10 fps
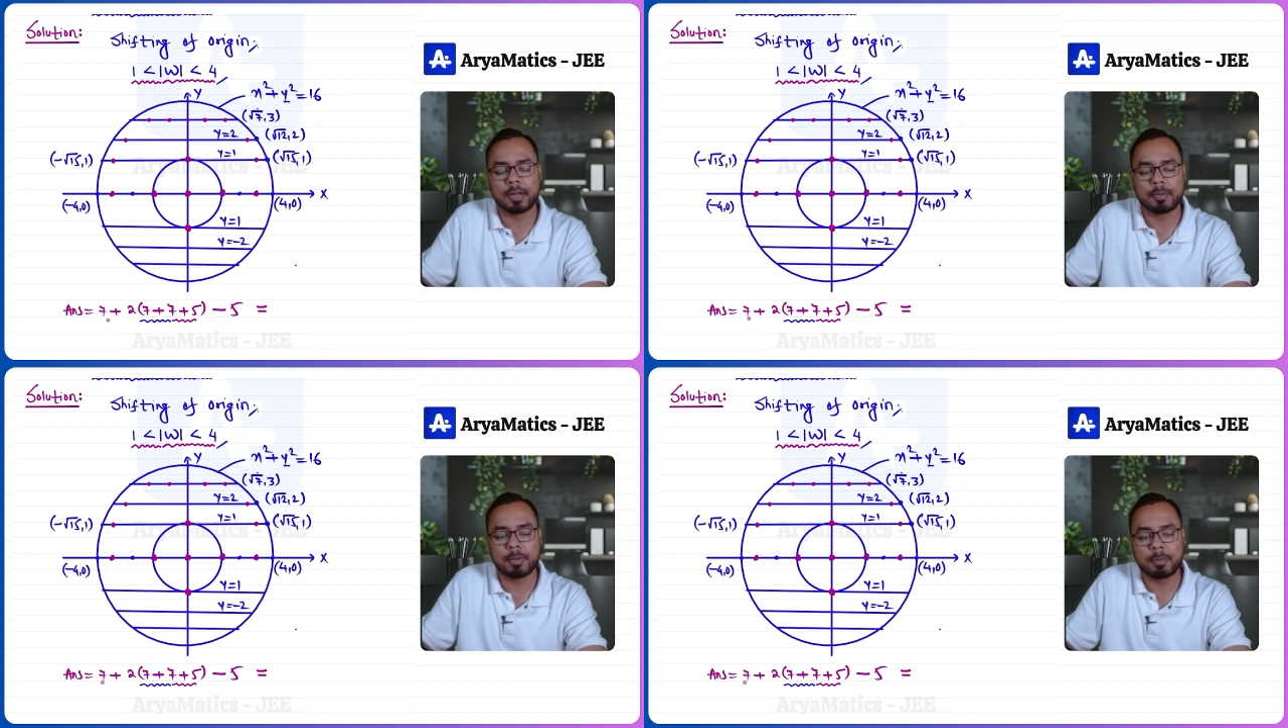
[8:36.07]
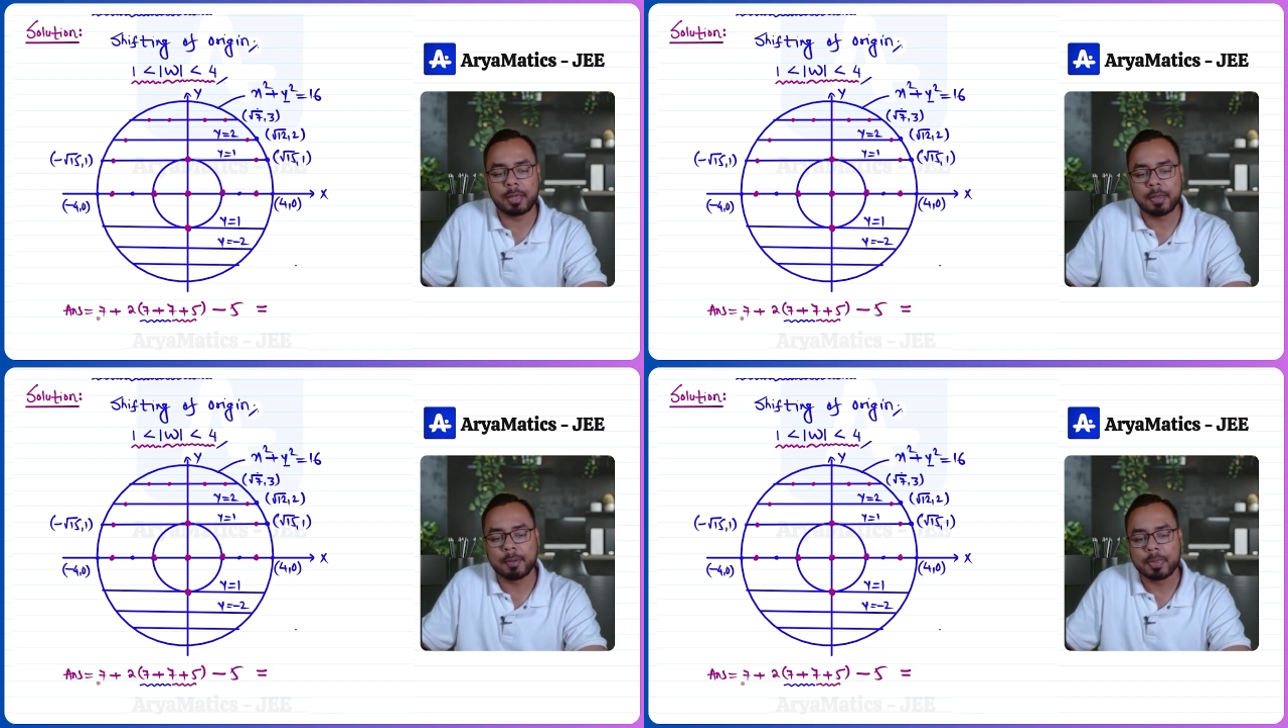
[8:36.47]
that will
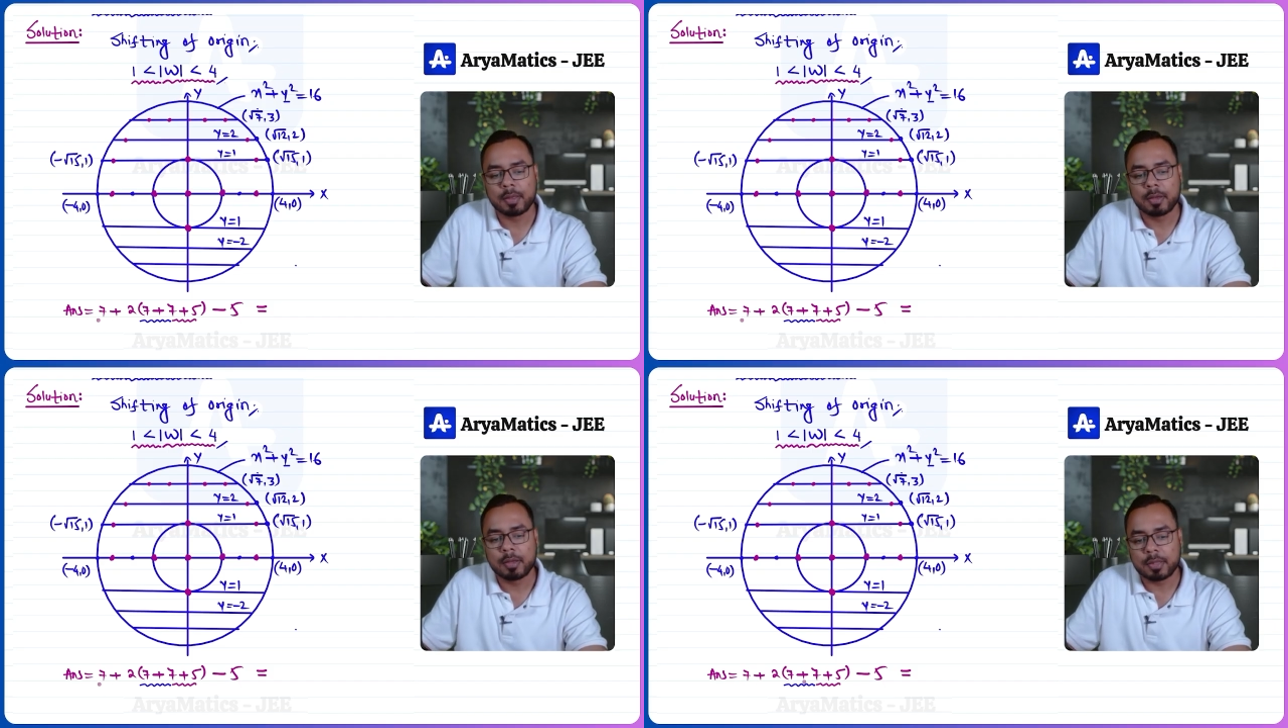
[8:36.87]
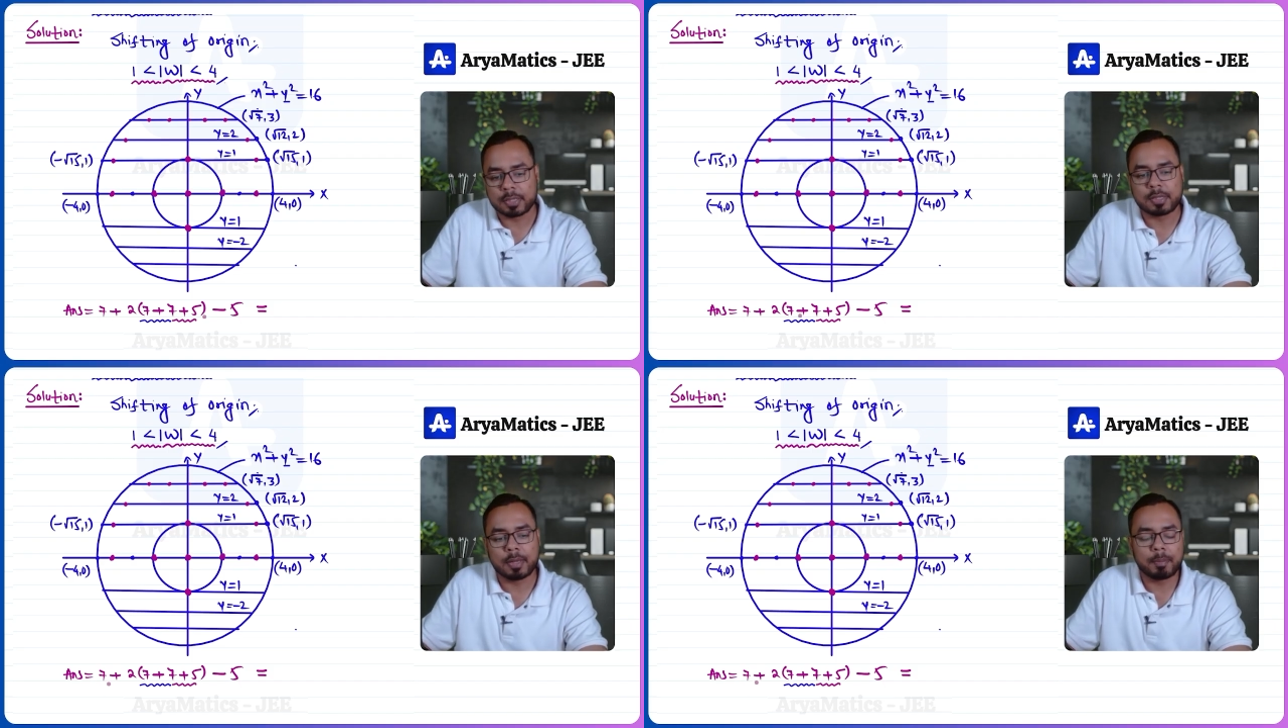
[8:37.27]
be
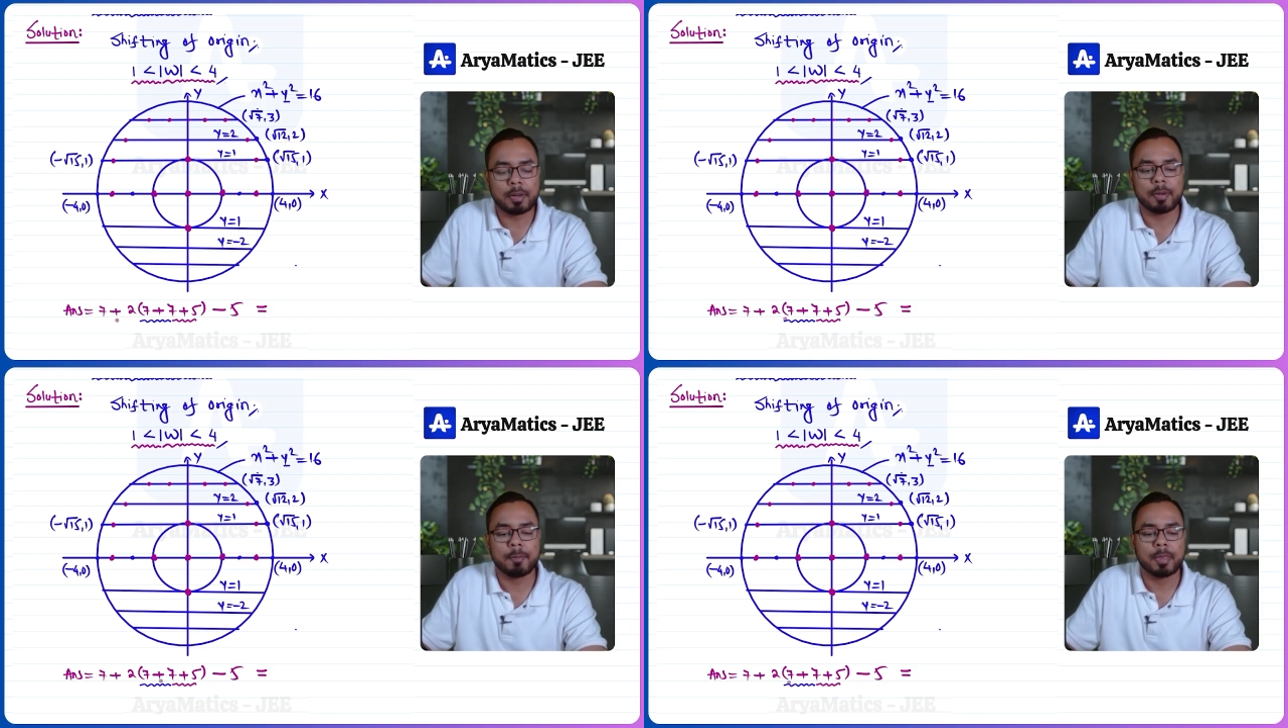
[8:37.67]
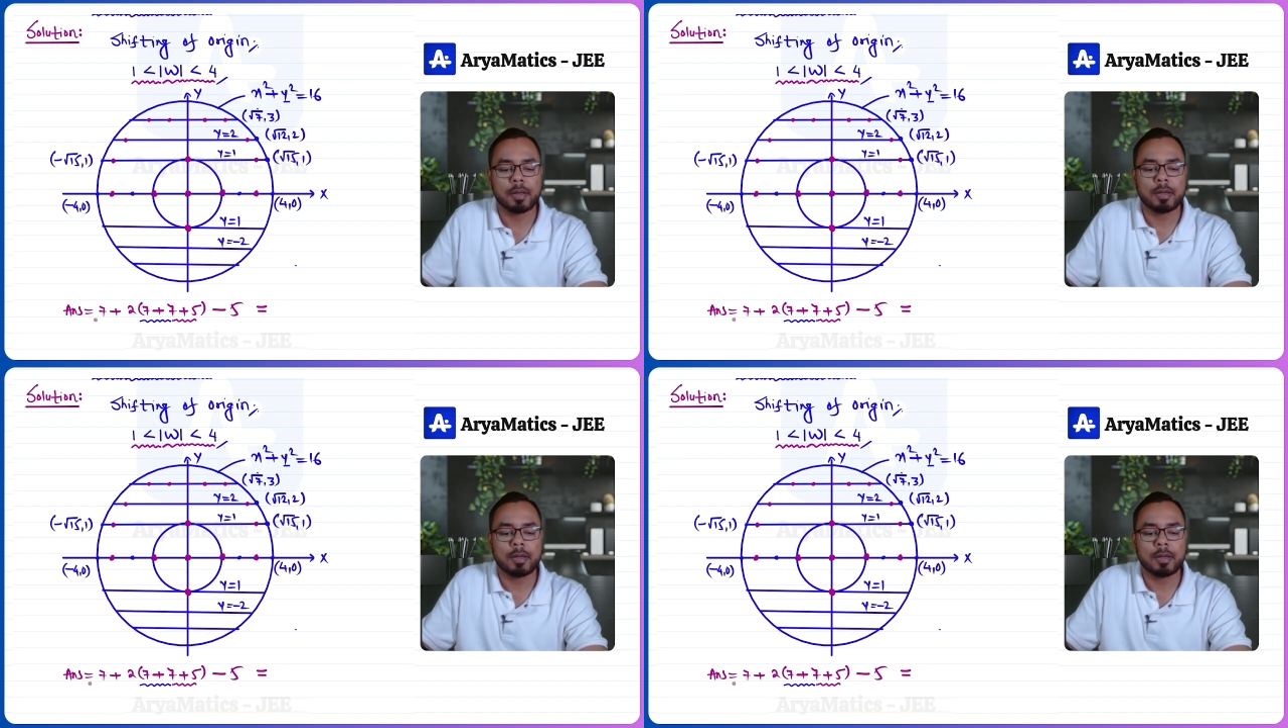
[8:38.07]
this number.